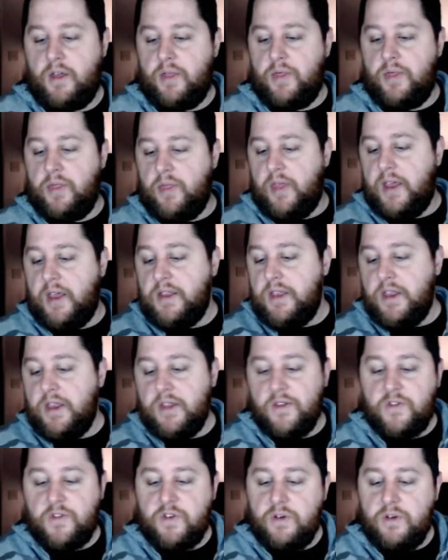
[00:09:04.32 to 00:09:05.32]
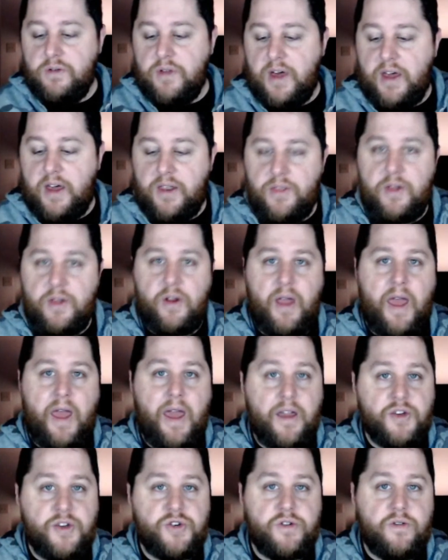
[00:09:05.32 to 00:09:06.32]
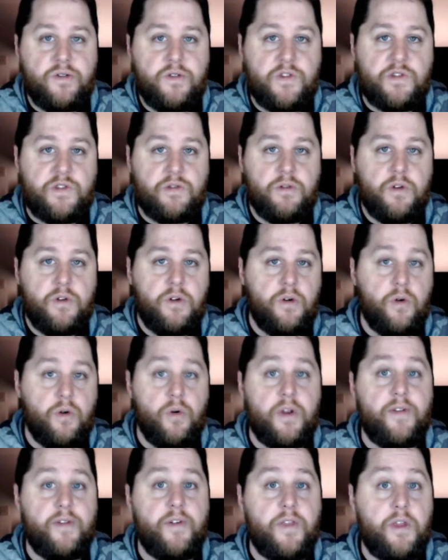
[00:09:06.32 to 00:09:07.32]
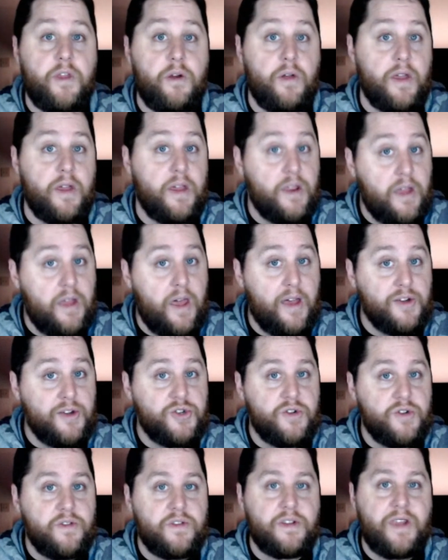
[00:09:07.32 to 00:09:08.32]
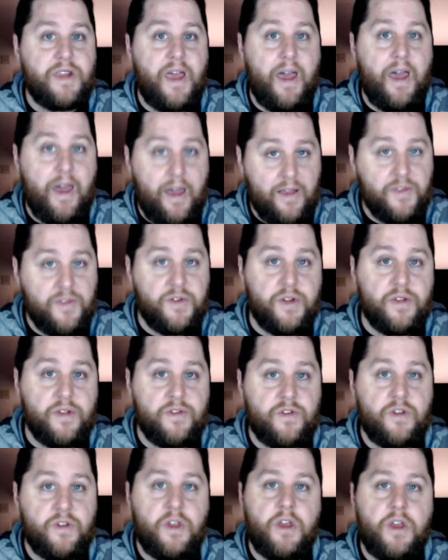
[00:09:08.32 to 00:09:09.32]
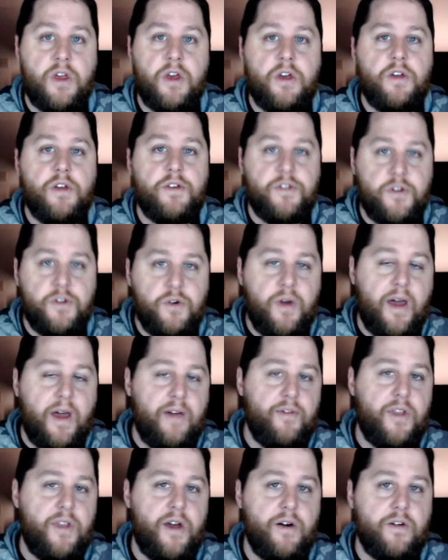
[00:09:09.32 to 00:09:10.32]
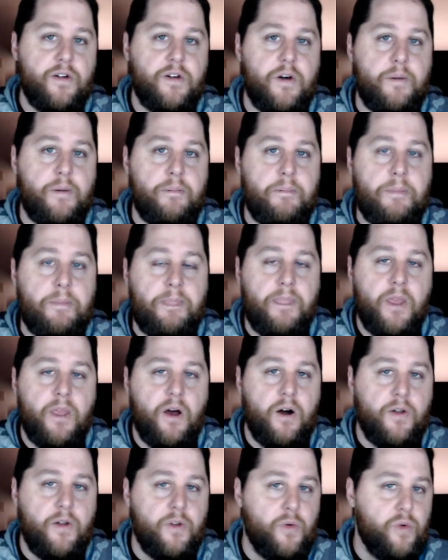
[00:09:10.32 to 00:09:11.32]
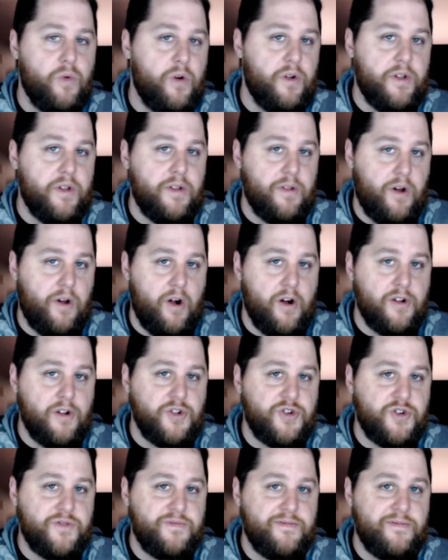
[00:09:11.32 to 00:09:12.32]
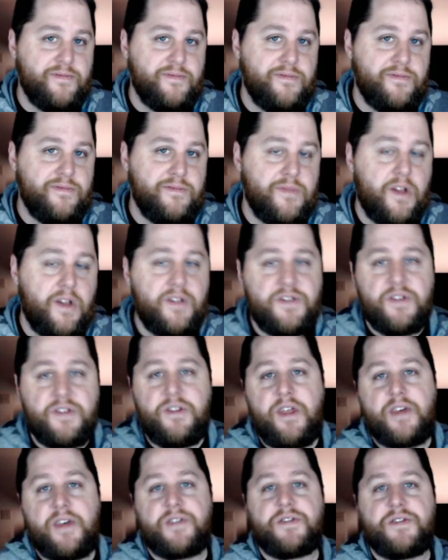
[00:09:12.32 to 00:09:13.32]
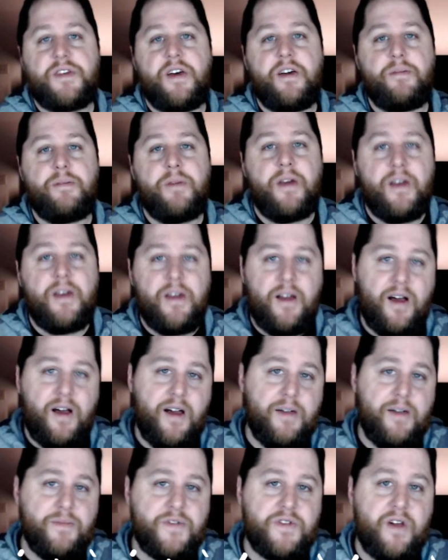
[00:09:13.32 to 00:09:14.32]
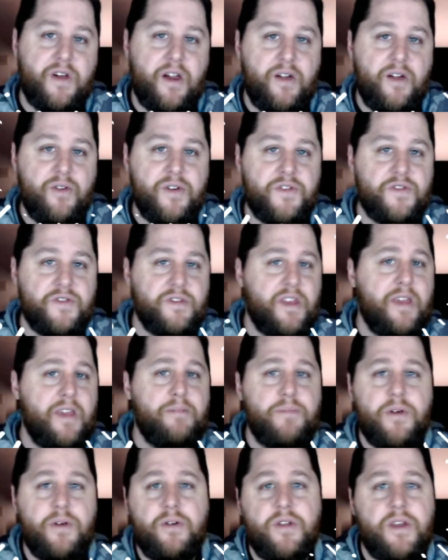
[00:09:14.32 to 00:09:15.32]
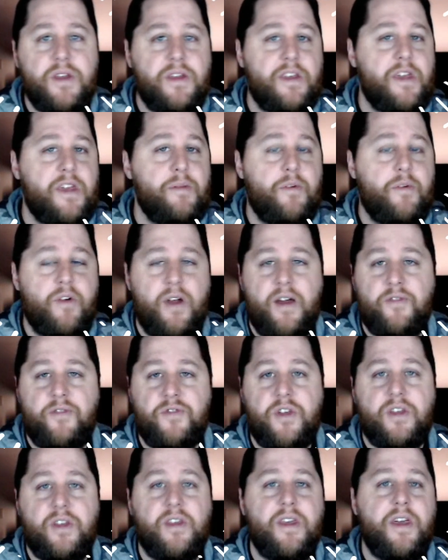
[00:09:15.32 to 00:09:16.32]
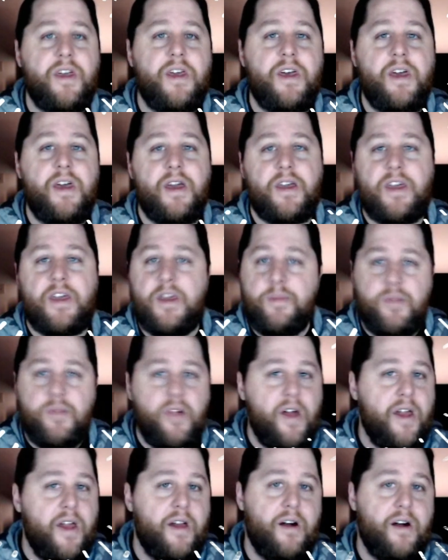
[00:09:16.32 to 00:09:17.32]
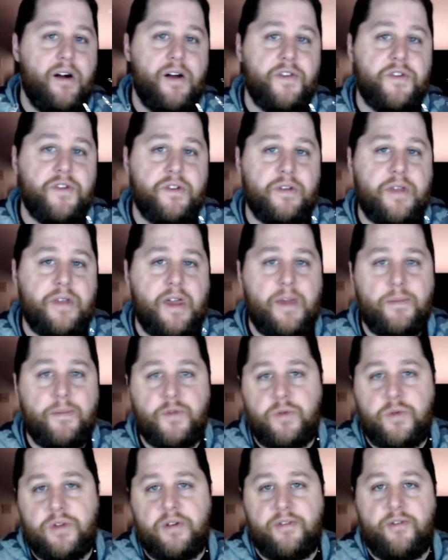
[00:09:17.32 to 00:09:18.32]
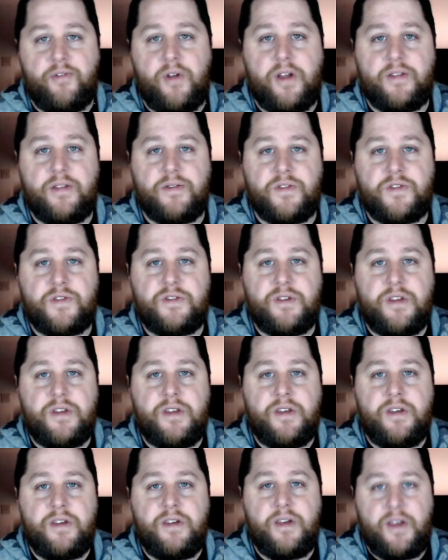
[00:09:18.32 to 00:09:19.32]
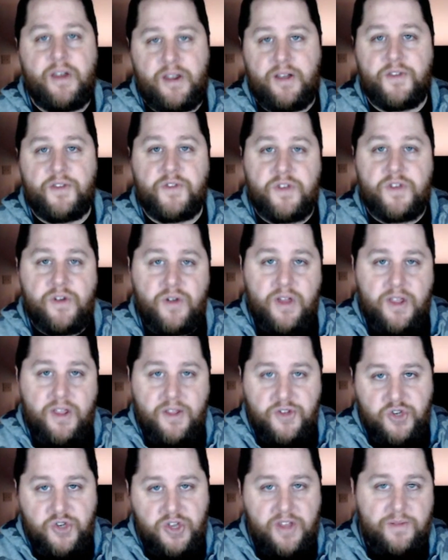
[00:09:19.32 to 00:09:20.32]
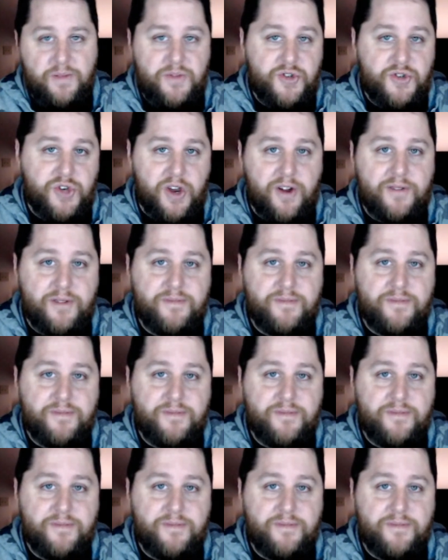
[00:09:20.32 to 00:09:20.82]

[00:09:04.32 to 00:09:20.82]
They need it so that their actions, or even inactions and accidents, do have an outcome on the world at large. Until next time, I'm Cyrus. Keep building, keep crafting, keep playing awesome games with your friends, and I'll see you again in the GM's chair.